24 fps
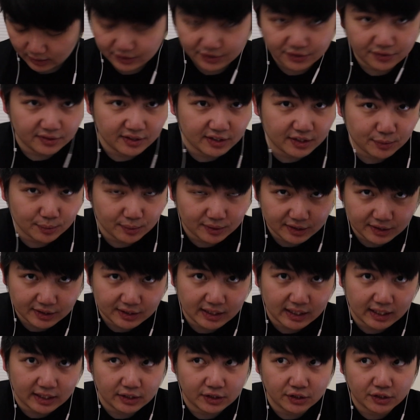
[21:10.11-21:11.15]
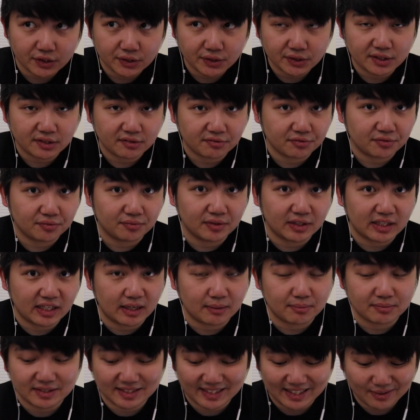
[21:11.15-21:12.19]
So this one is kind of good if it
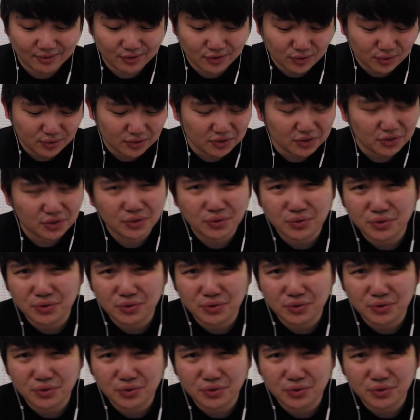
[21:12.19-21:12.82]
comes down to it.